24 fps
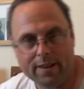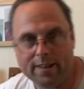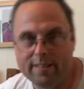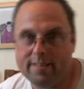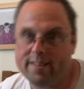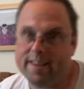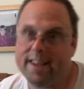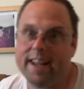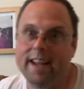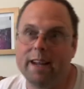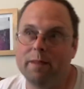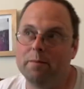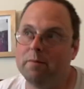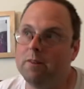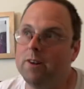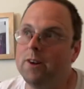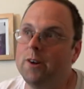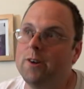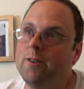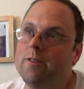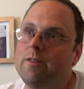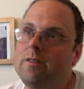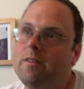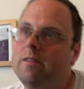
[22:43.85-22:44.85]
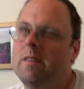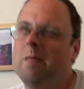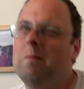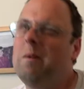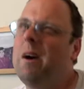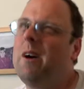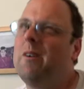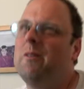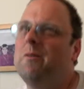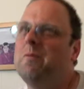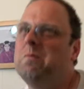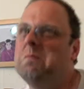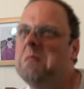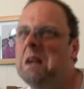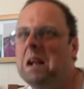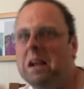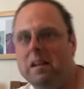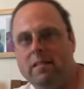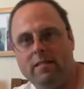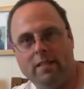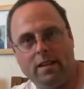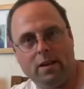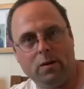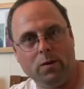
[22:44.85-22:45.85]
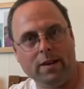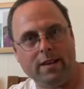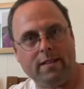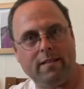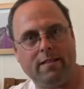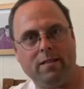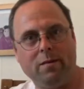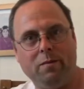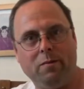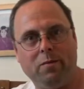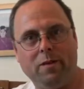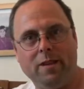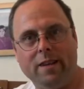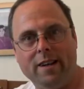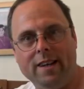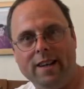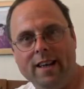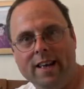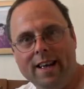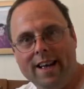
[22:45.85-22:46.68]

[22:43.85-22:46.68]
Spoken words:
To get him loose, about 80 quid or something.